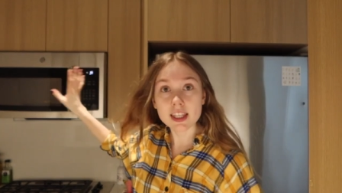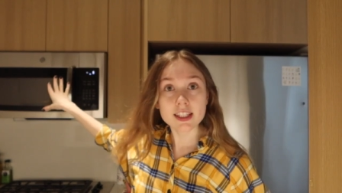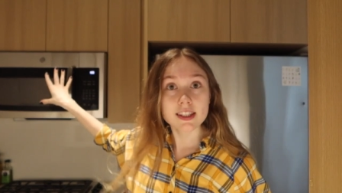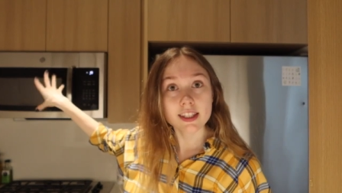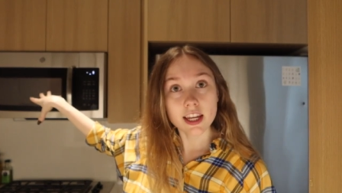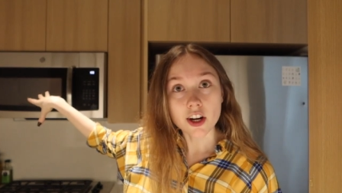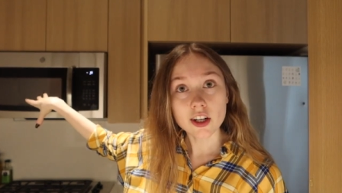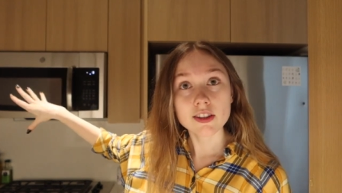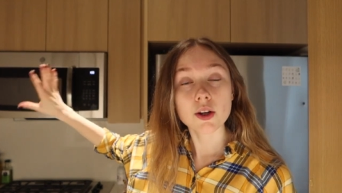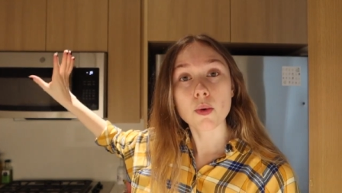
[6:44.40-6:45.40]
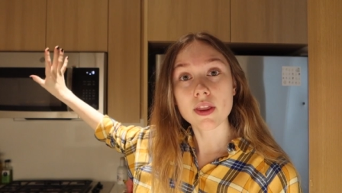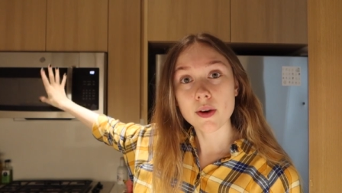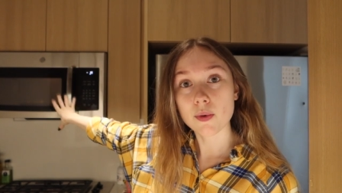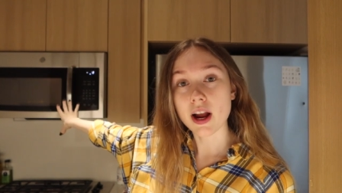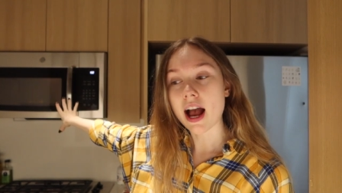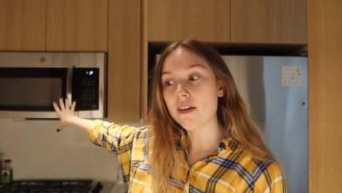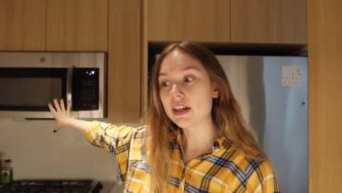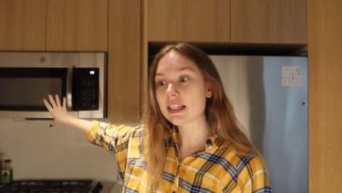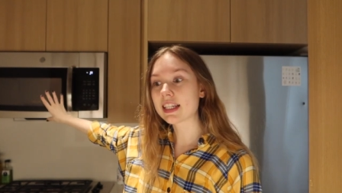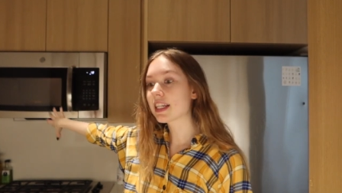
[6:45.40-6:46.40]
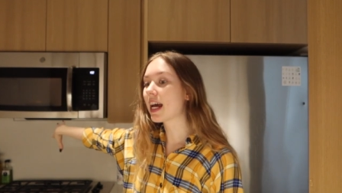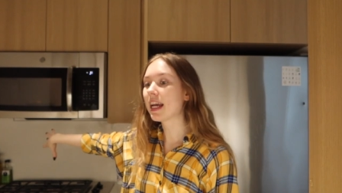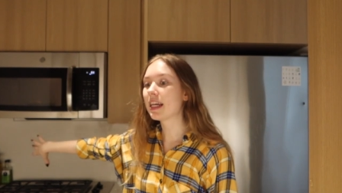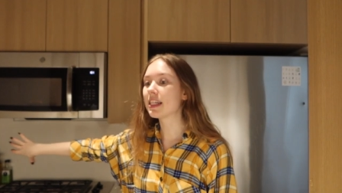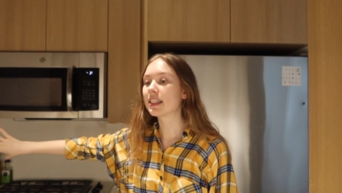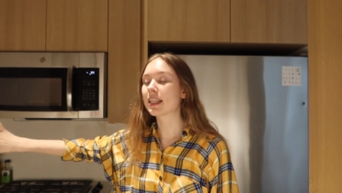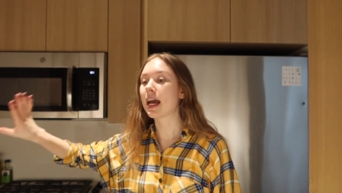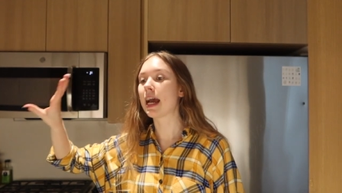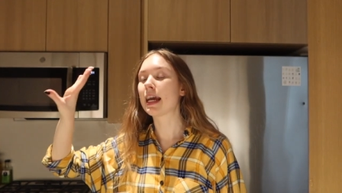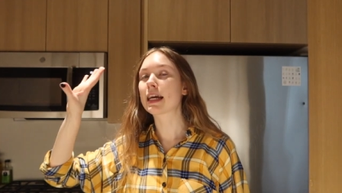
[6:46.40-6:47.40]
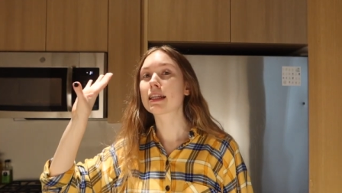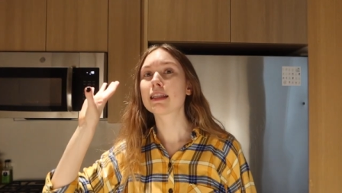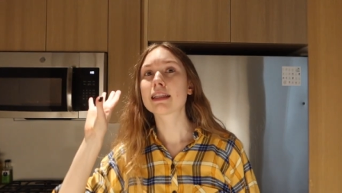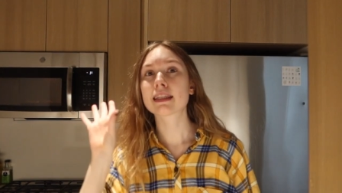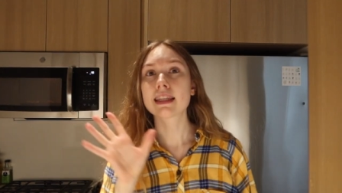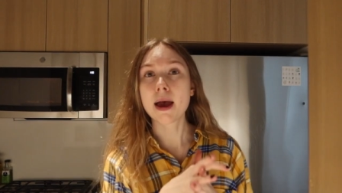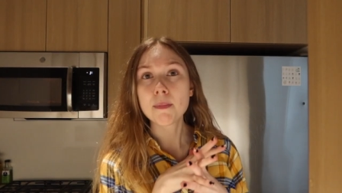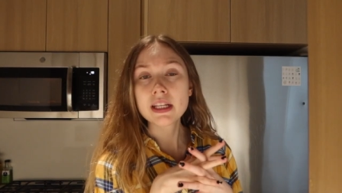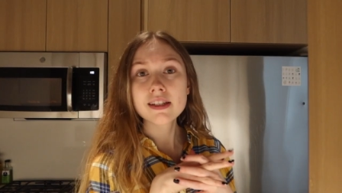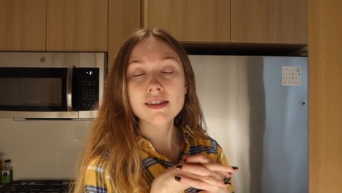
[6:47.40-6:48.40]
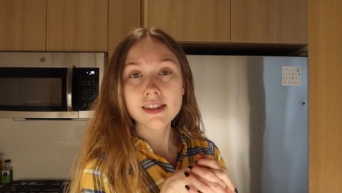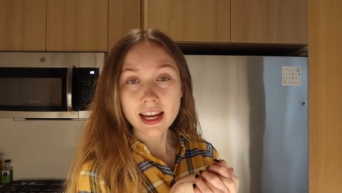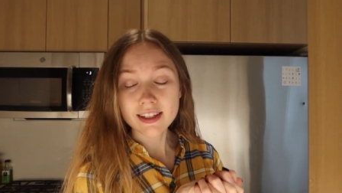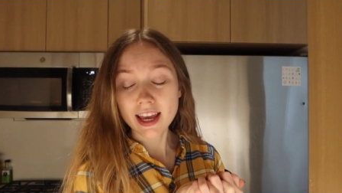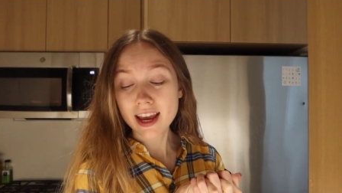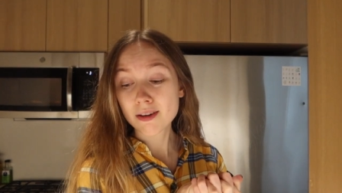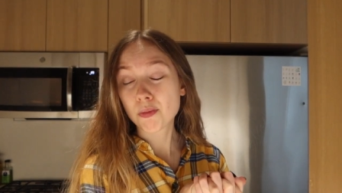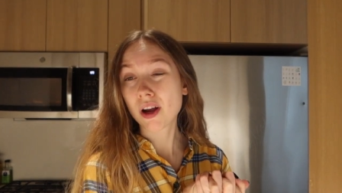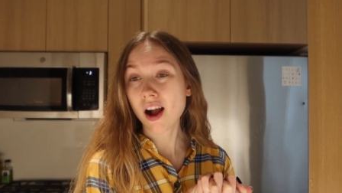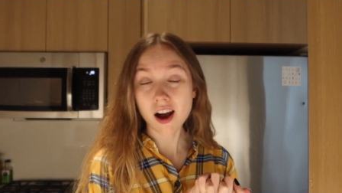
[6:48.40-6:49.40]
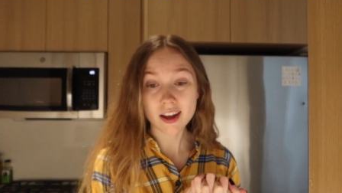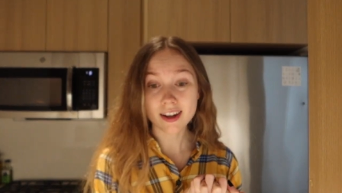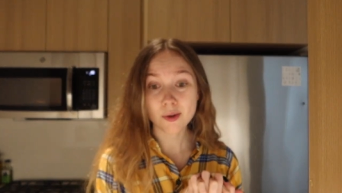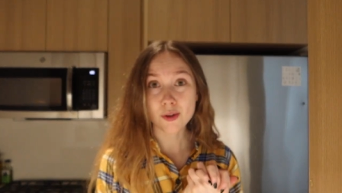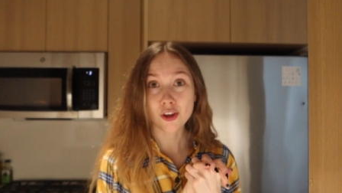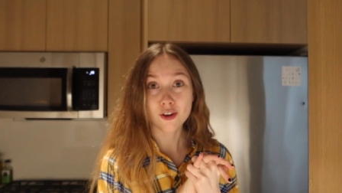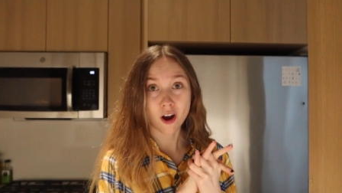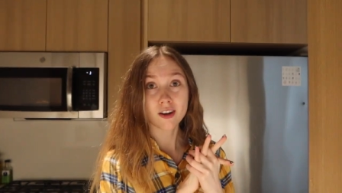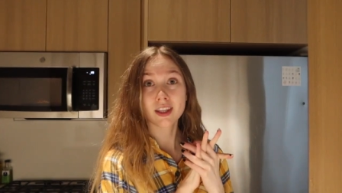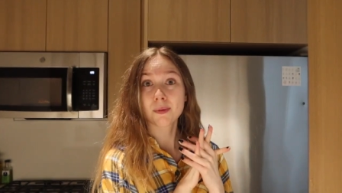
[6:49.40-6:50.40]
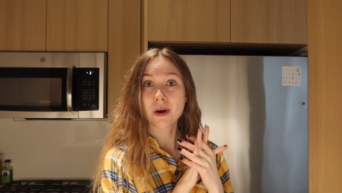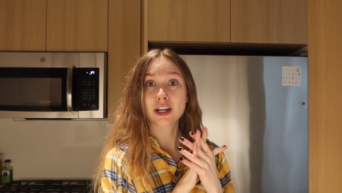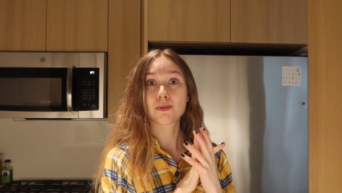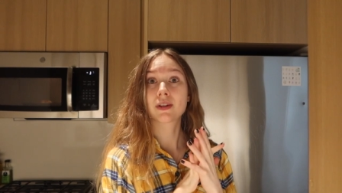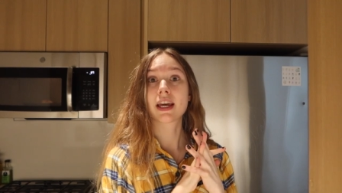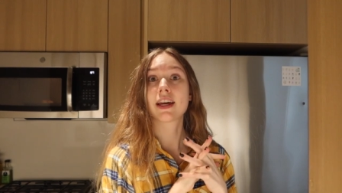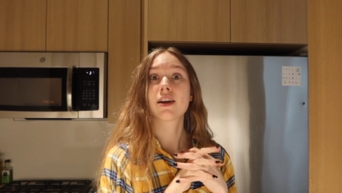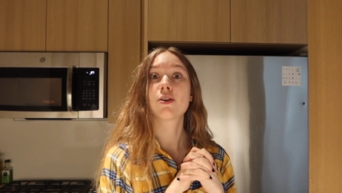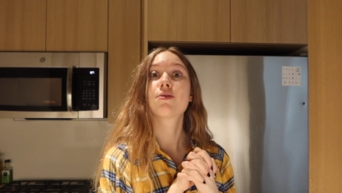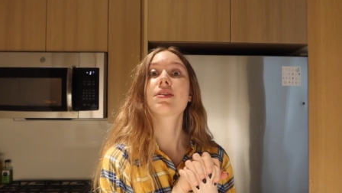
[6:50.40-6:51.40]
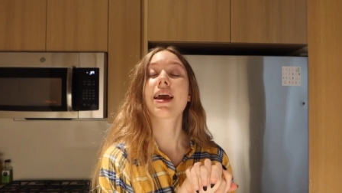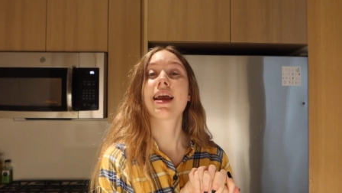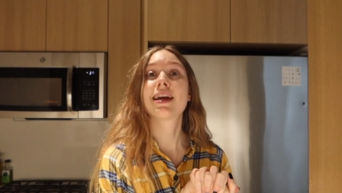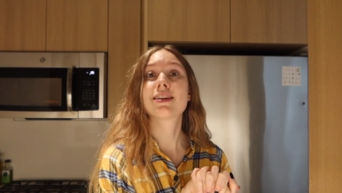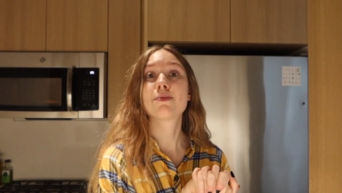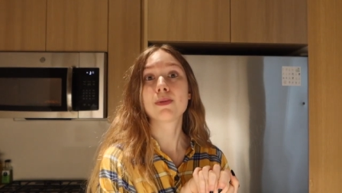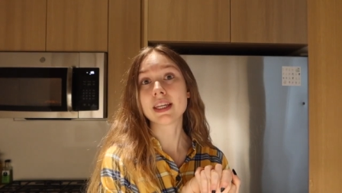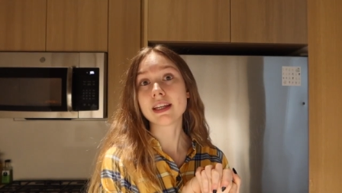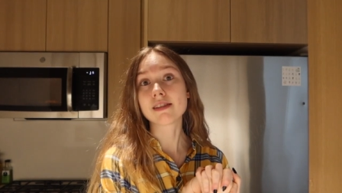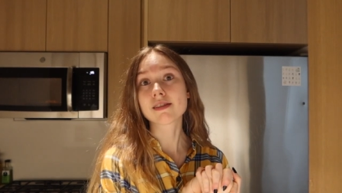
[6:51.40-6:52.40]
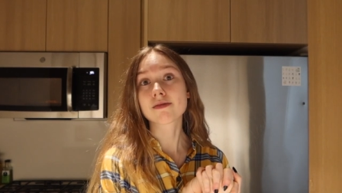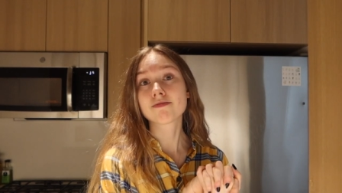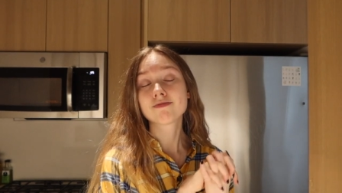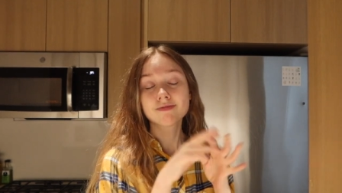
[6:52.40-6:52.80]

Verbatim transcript: This dinner, the one that we're having tonight, is a lemon seitan piccata with garlic mashed potatoes and peas.